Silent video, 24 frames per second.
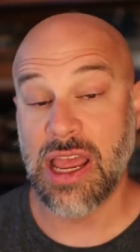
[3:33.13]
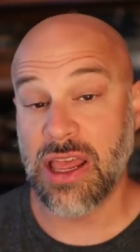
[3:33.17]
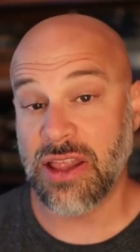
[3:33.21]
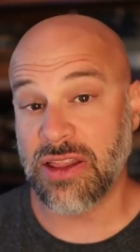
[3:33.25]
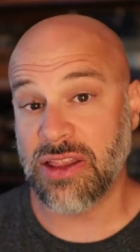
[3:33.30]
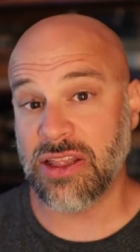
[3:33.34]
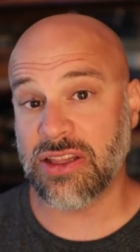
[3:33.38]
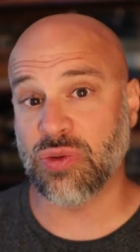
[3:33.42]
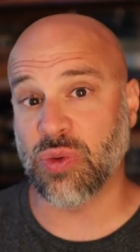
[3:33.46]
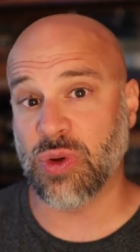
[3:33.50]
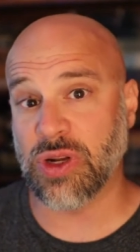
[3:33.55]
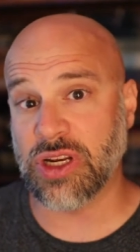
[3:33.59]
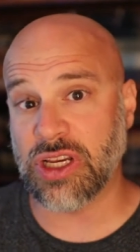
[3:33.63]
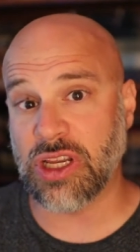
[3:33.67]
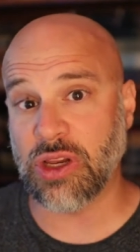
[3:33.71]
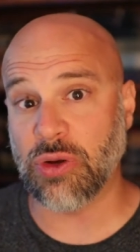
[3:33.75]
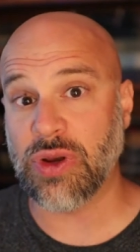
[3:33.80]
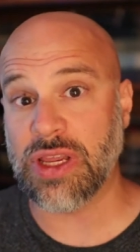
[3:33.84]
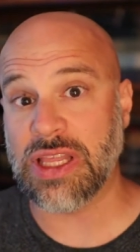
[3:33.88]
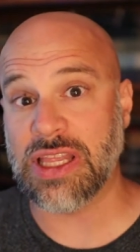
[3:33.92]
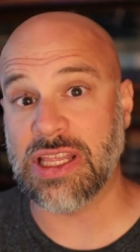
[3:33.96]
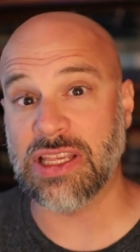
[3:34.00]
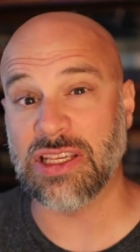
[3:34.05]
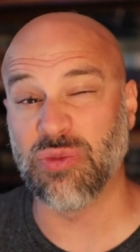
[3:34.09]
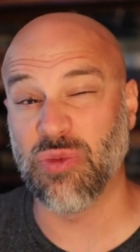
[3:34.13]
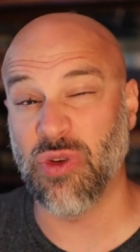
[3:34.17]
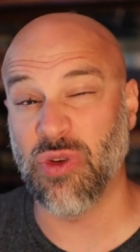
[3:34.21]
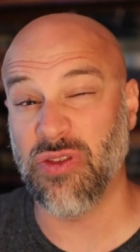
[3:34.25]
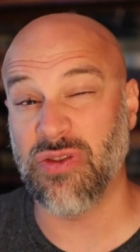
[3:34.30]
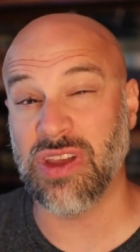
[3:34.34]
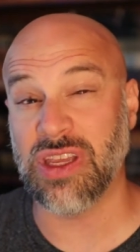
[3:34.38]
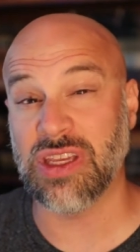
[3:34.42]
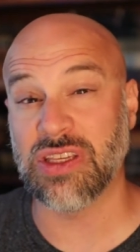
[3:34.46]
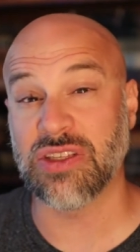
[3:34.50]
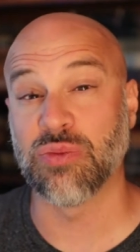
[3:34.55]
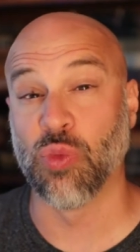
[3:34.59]
Thus, one could read this
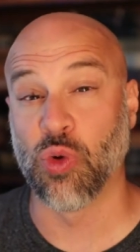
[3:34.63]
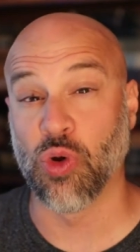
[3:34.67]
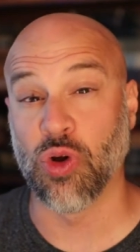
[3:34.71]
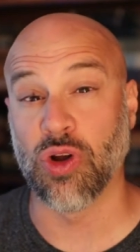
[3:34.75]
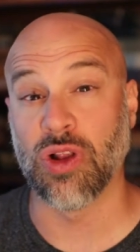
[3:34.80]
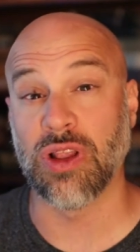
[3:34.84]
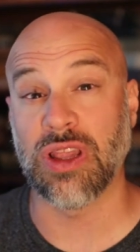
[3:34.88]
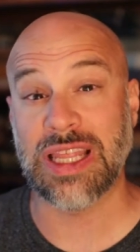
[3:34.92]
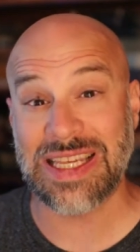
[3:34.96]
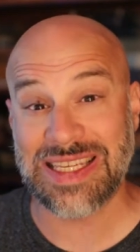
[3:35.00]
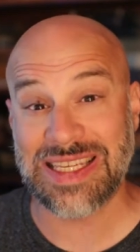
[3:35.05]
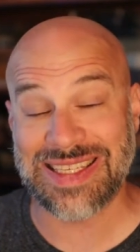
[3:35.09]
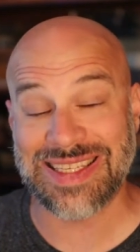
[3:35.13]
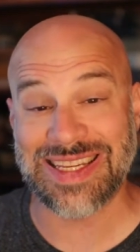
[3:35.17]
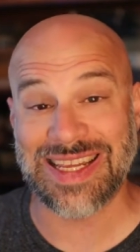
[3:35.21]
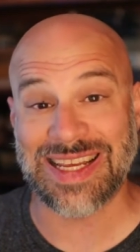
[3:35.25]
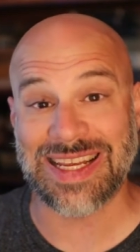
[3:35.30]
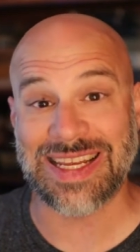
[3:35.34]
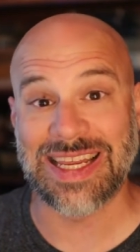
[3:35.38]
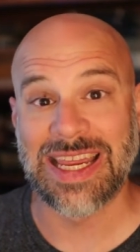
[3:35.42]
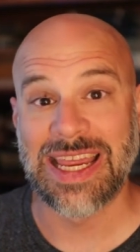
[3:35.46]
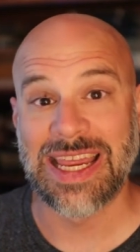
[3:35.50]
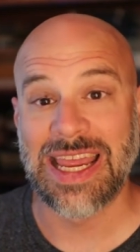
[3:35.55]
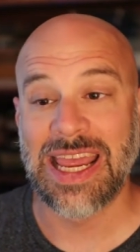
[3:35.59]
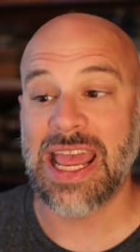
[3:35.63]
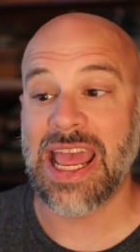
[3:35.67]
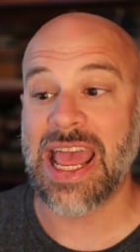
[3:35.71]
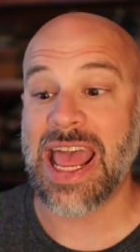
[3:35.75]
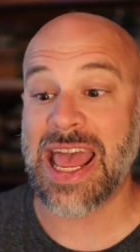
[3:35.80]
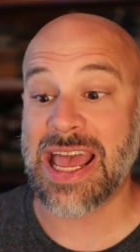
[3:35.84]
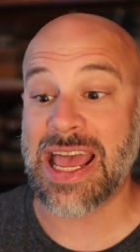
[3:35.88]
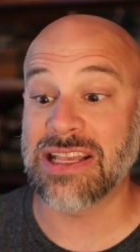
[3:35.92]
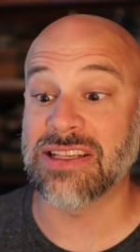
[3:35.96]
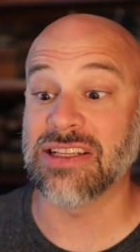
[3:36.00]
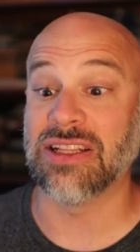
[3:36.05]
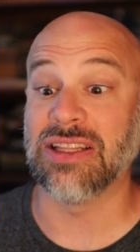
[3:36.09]
movie as moralistic,
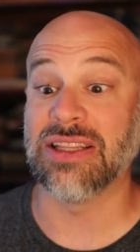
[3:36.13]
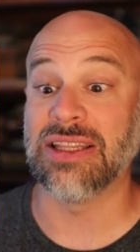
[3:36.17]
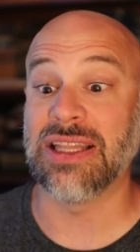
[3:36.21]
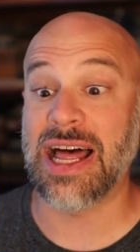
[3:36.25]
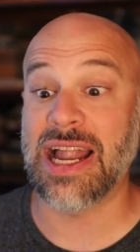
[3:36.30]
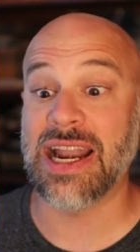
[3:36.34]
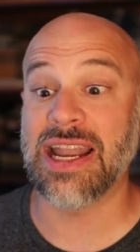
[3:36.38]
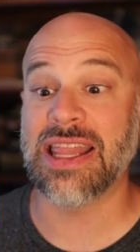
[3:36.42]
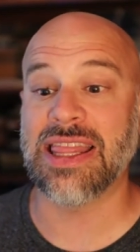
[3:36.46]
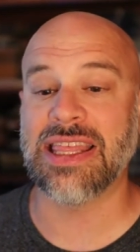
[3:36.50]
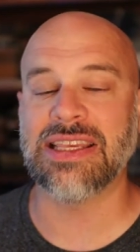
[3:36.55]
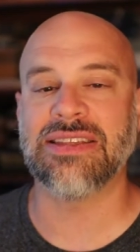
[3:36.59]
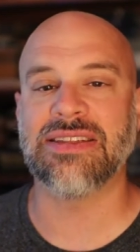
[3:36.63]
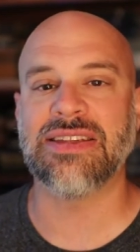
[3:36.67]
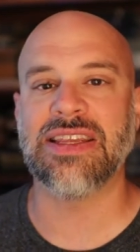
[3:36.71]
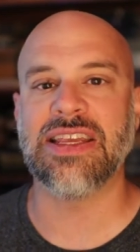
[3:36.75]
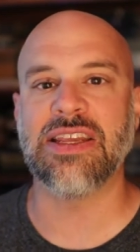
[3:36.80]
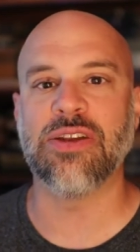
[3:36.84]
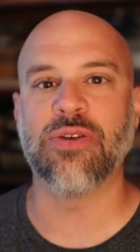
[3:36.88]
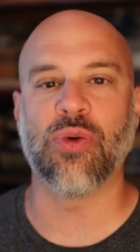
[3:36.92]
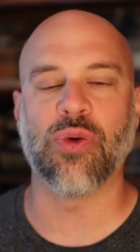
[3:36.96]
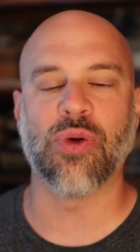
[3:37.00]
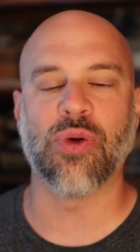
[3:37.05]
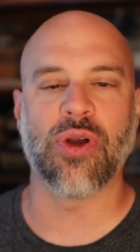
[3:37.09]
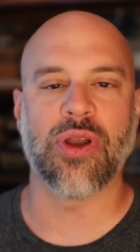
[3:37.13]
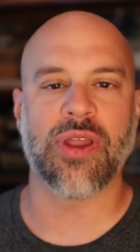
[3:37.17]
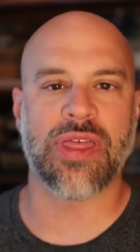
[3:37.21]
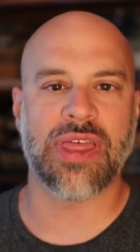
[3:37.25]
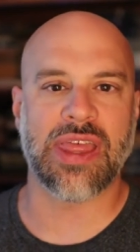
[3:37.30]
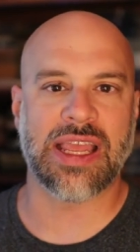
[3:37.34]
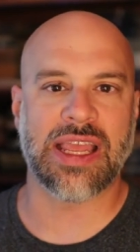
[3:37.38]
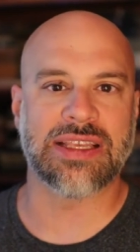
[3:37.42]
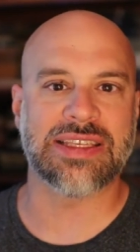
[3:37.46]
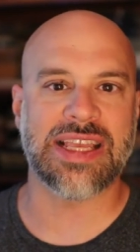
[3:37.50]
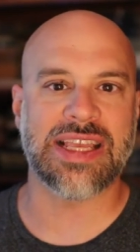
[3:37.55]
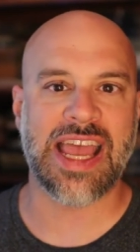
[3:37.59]
as a lot of these teen horror
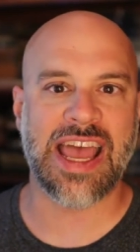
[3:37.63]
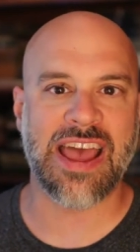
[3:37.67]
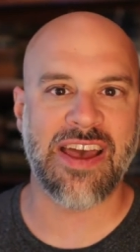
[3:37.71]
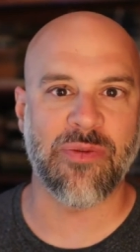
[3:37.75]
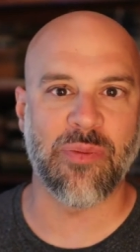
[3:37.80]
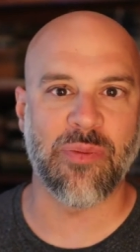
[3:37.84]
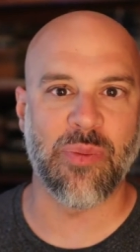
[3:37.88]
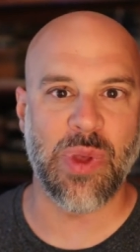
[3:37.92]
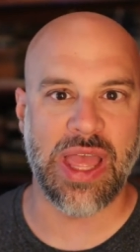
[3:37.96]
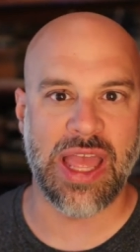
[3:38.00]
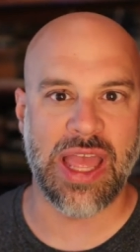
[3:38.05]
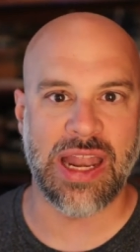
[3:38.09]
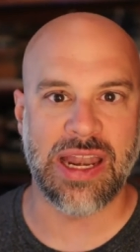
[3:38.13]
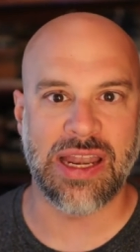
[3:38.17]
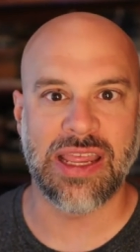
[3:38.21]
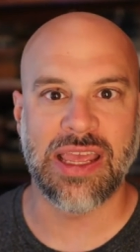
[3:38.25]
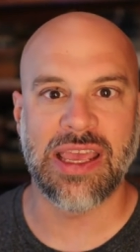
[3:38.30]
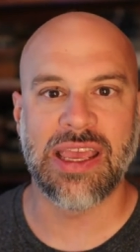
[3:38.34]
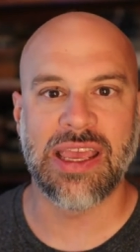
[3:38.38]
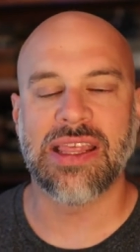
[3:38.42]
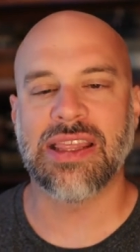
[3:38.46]
things have been.